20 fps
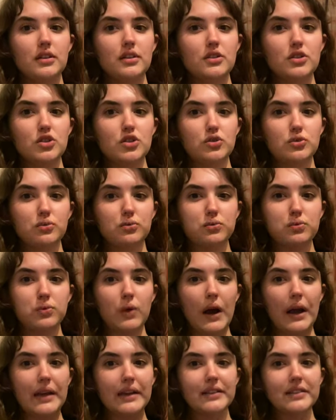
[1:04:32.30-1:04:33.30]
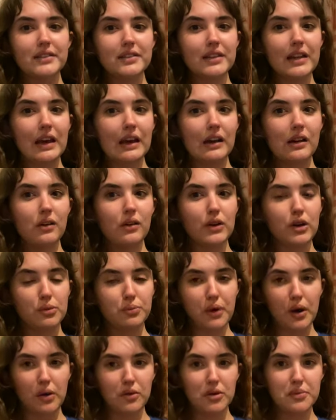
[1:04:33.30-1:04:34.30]
twice now. It'll
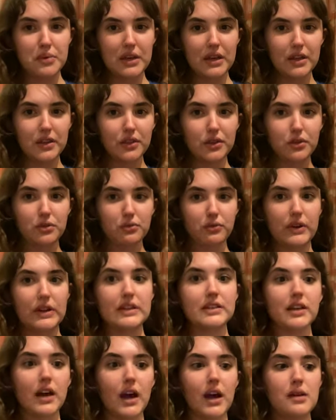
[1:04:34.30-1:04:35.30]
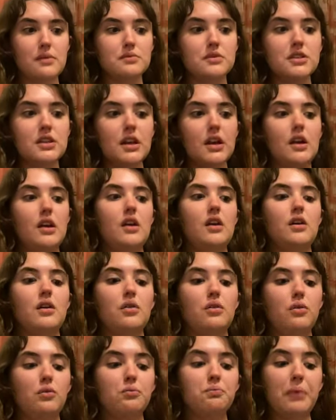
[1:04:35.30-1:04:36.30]
probably be 3 times
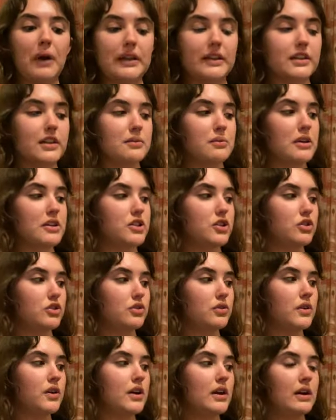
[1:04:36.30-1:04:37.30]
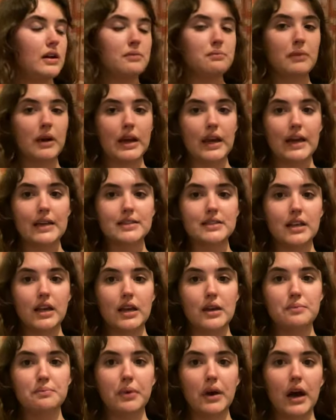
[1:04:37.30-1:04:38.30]
by the time I do my
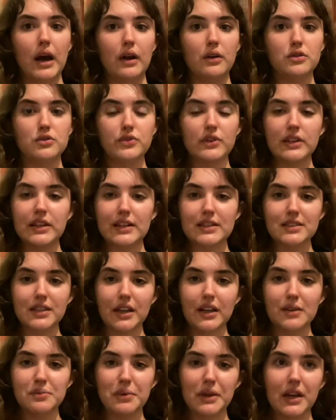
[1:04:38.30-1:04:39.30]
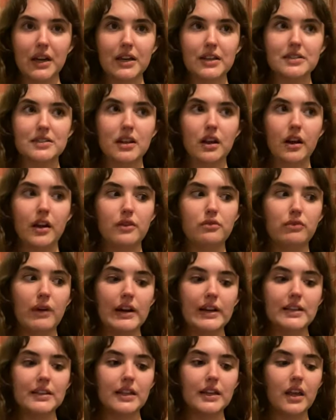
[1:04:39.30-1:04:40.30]
essay, but I was really excited because I had
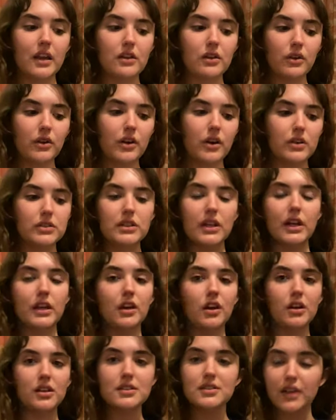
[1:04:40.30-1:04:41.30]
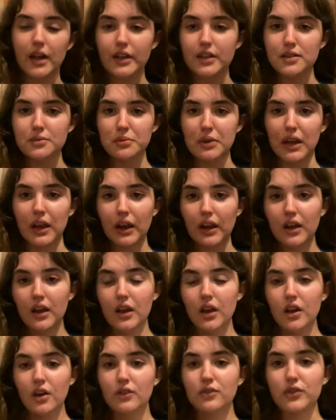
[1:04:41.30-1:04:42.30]
read it like a year ago and then it got assigned to me
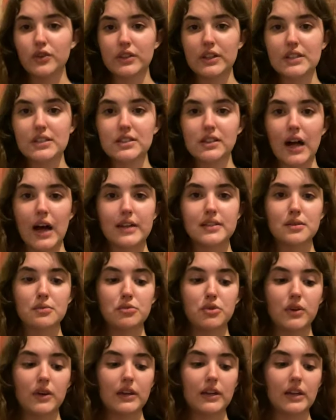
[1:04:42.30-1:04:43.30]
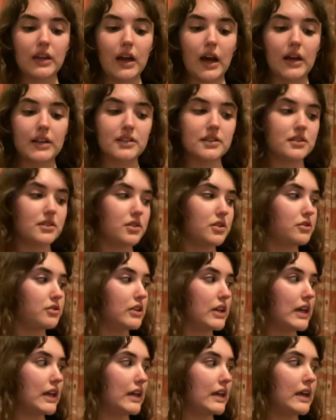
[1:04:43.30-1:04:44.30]
for this class I'm doing at
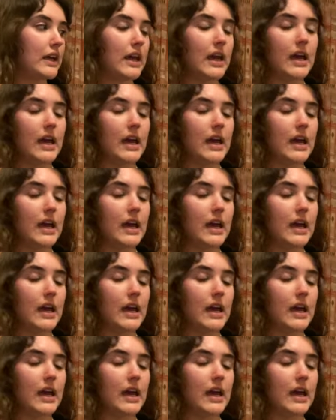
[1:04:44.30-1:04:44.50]
uni.